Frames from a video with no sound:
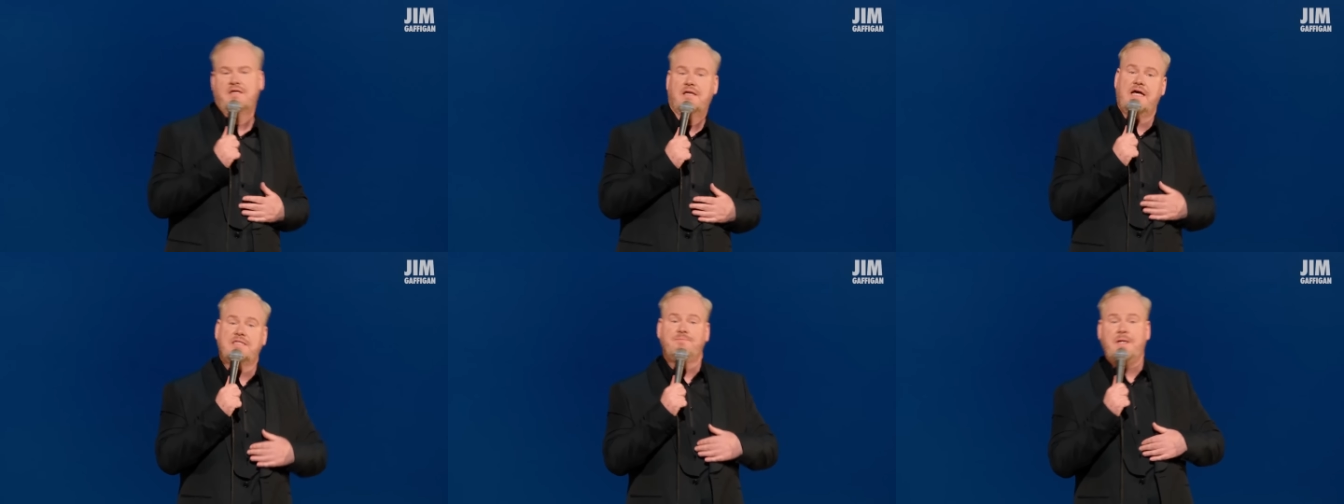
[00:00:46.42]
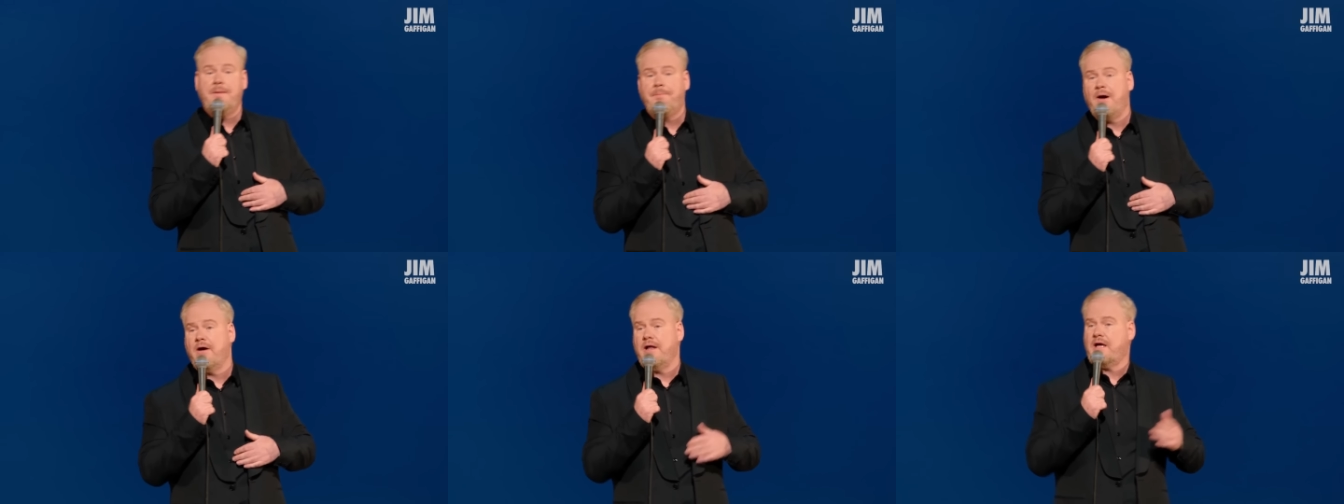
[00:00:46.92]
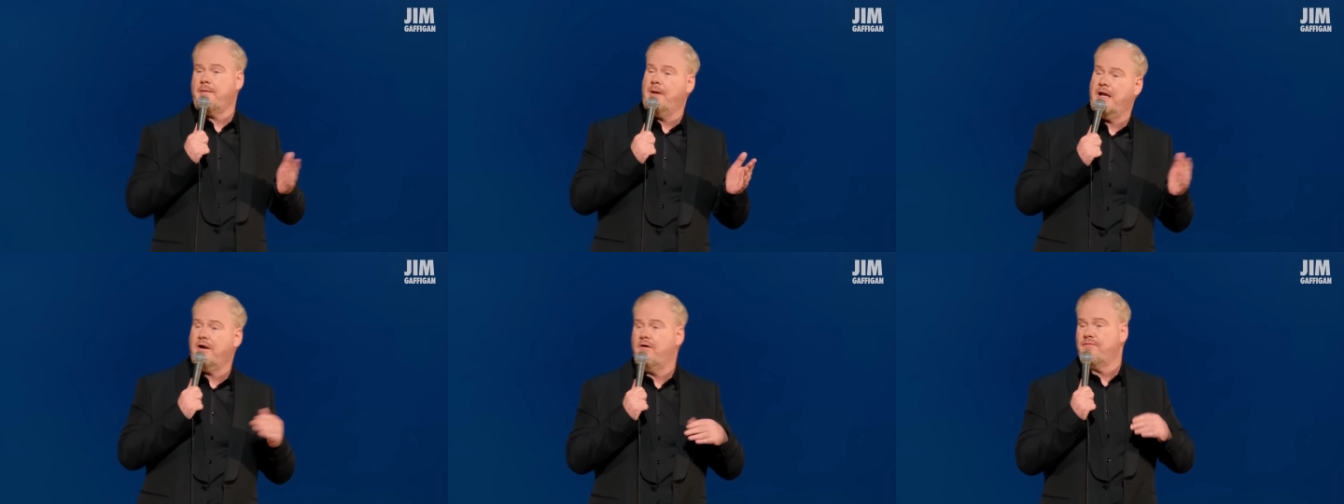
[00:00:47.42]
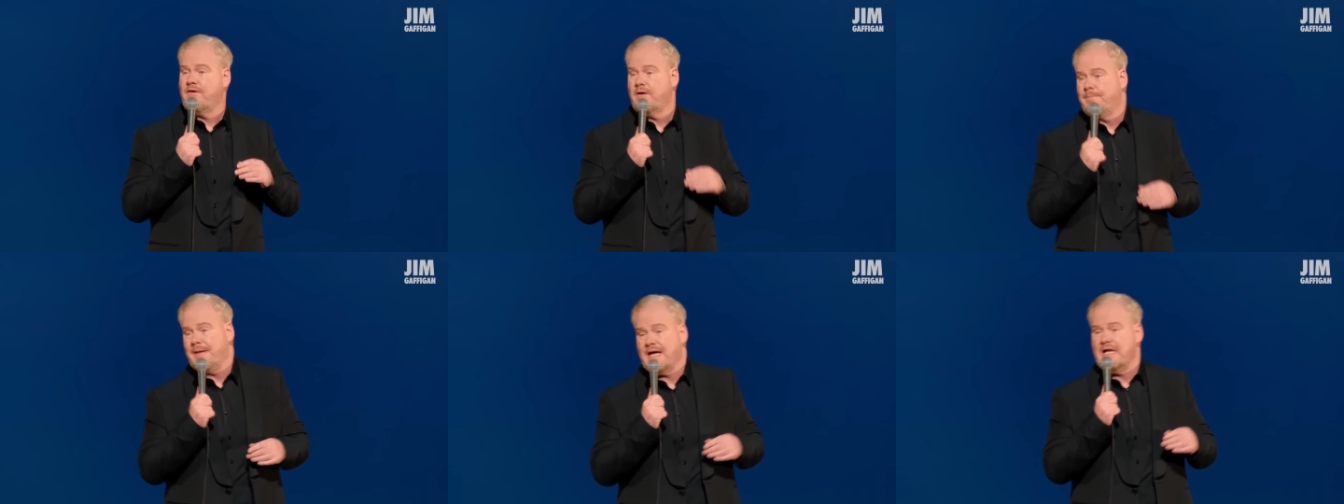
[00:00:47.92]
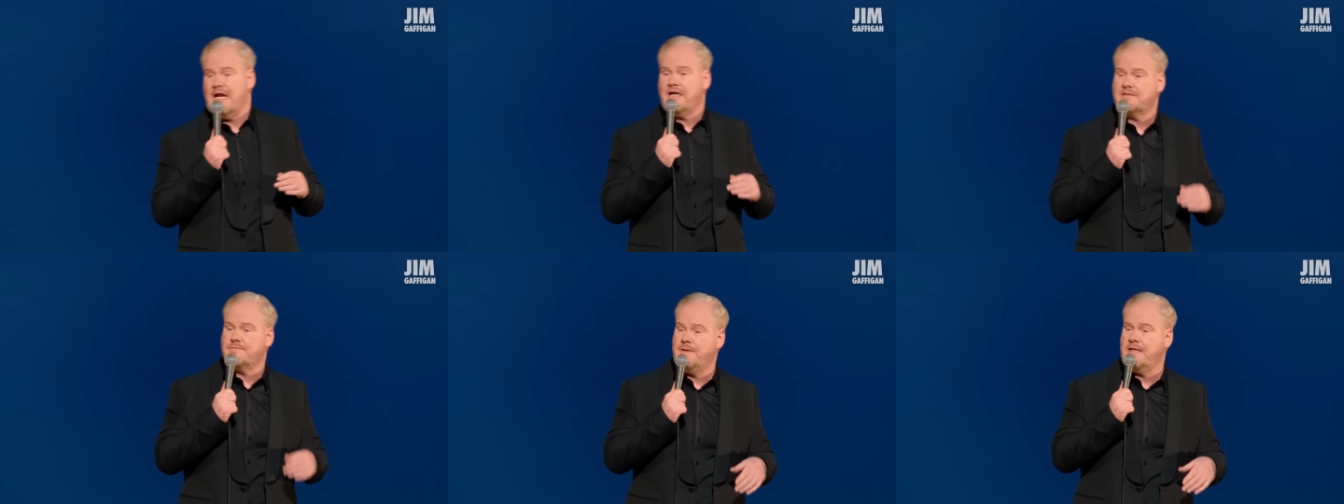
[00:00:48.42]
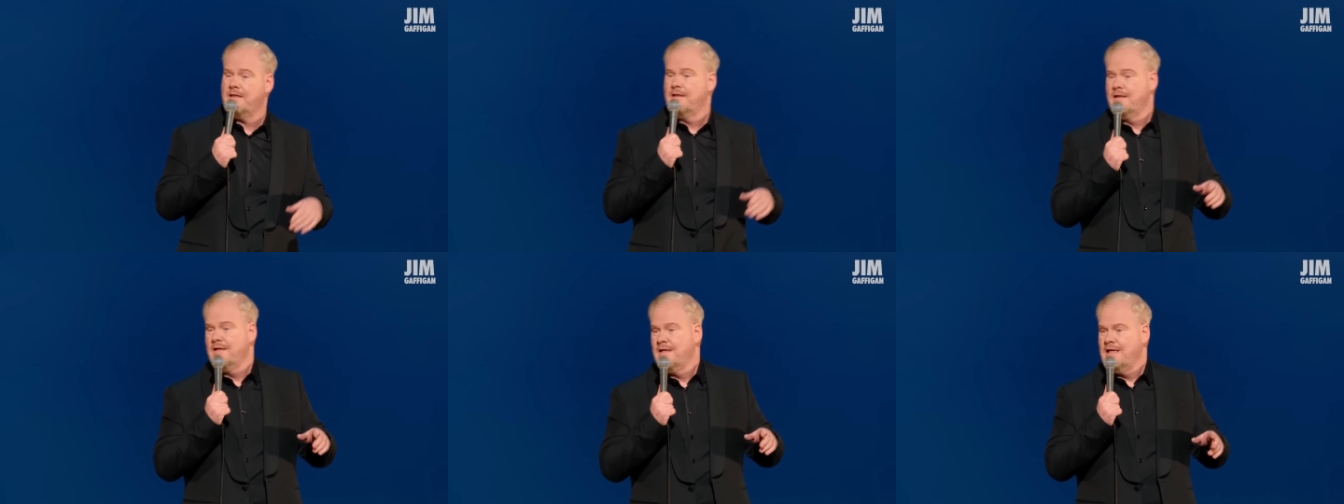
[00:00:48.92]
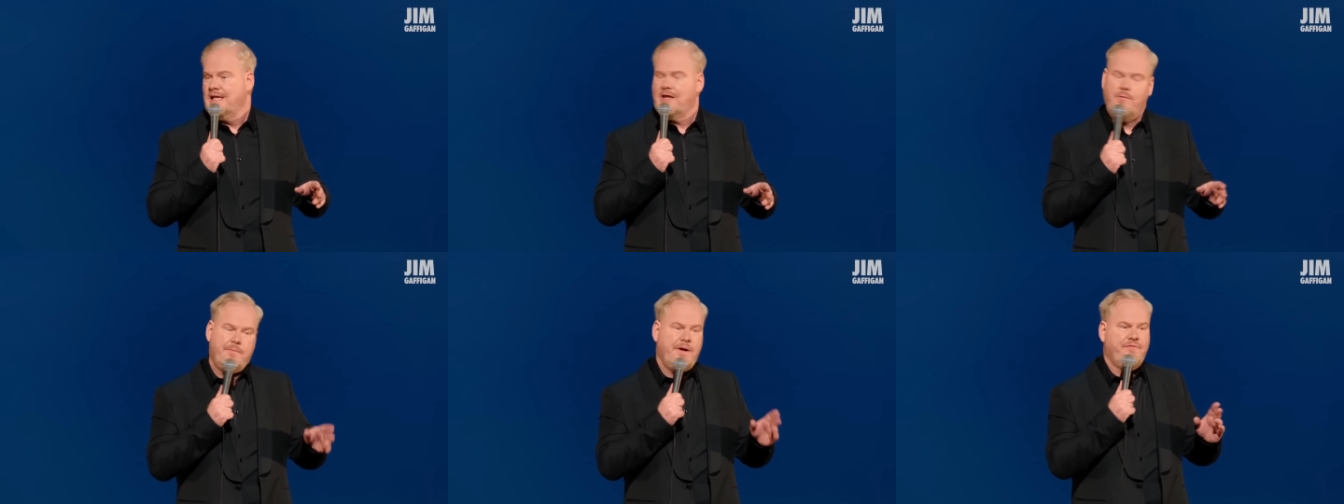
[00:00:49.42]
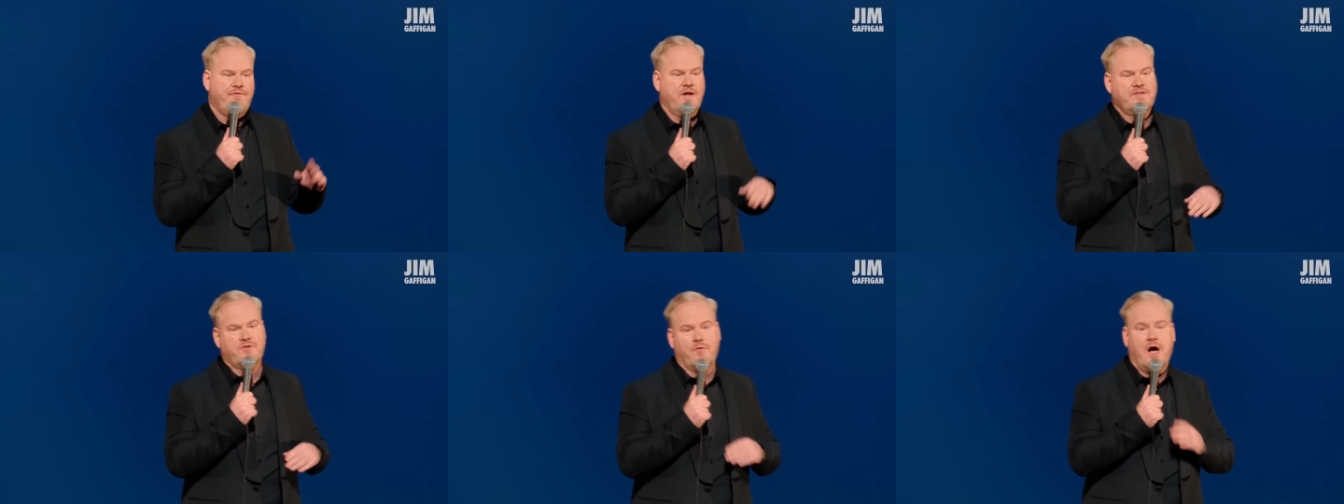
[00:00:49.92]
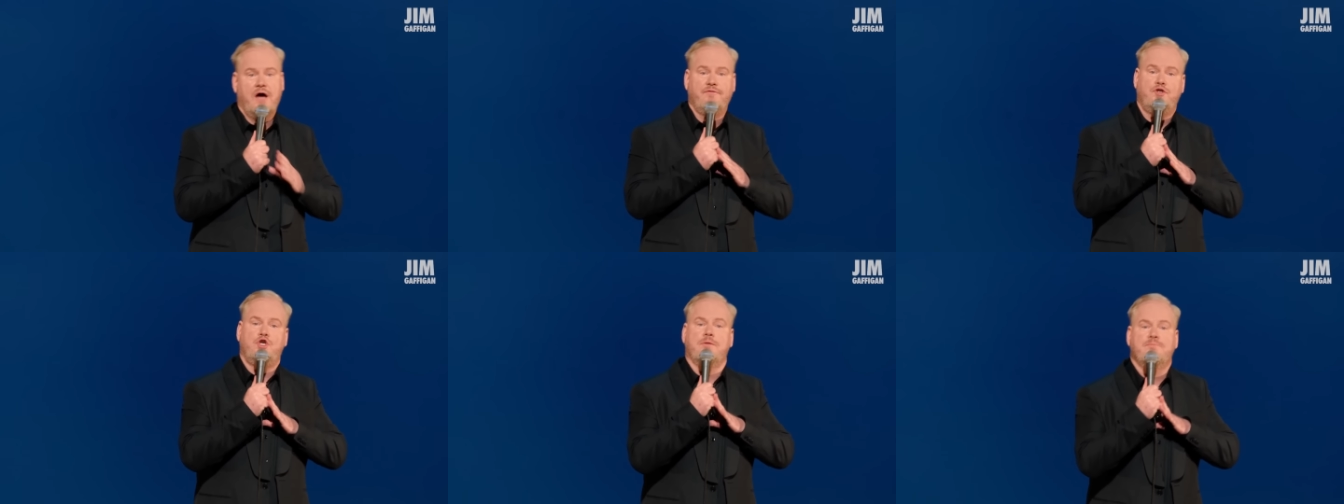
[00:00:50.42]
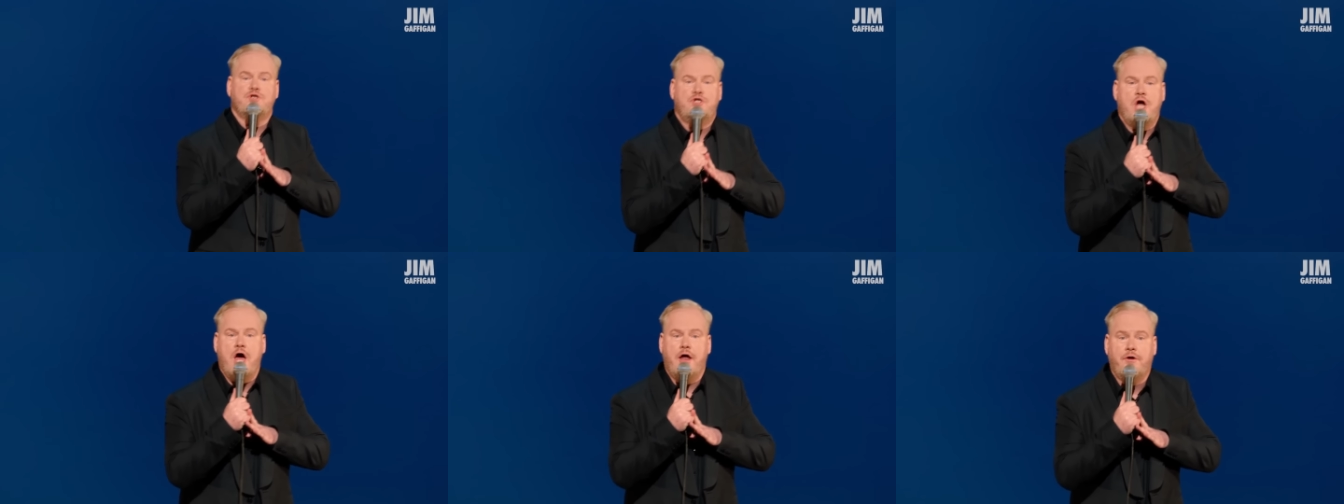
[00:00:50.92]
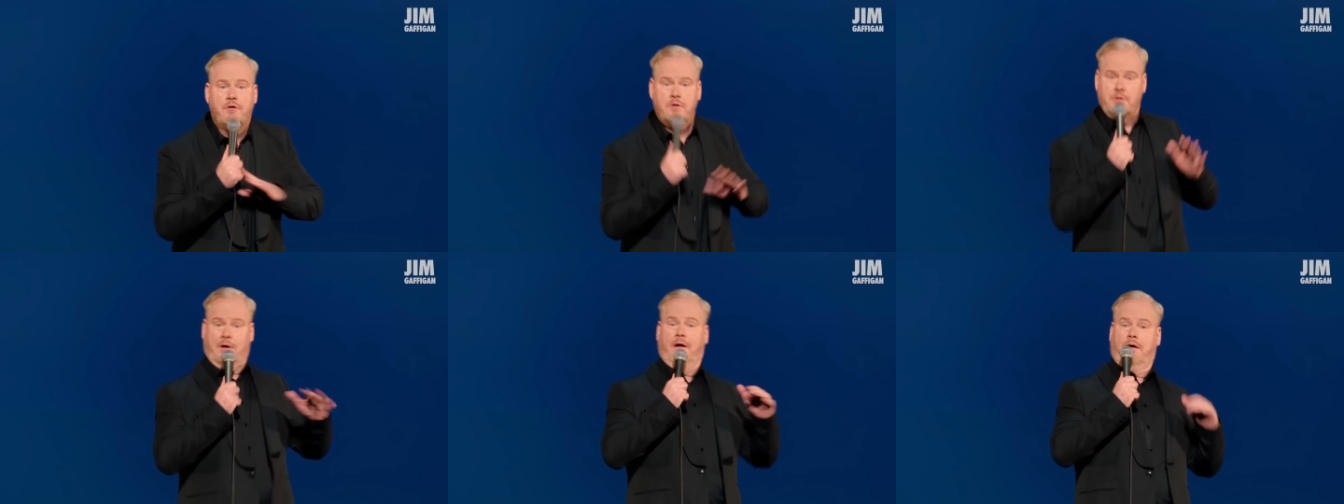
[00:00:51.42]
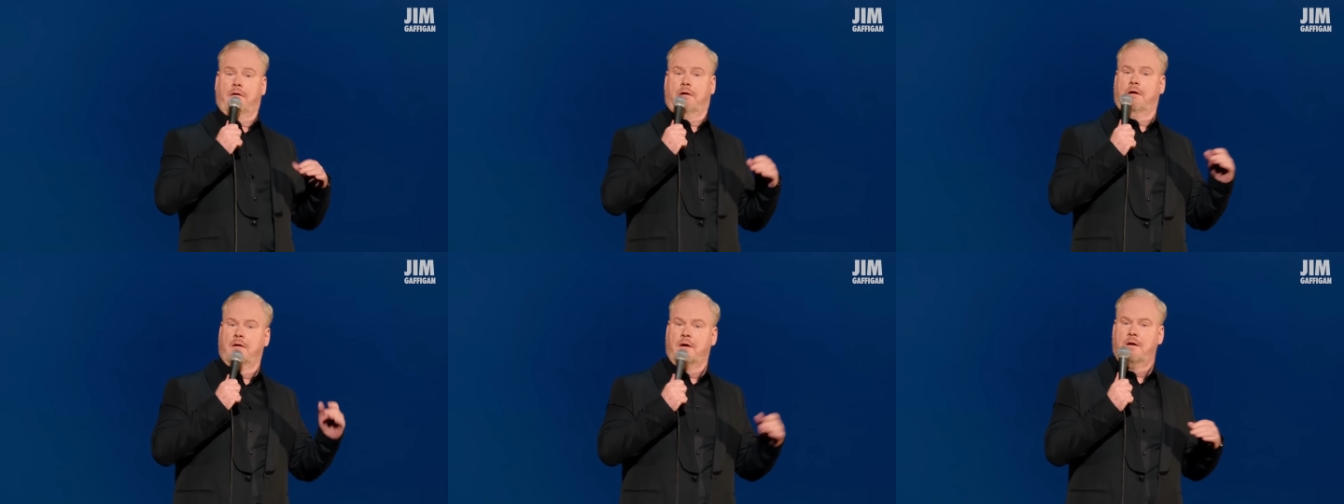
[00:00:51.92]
Last minute party, come on over, big announcement. And then when my friends arrive, Jim's dead. Oh.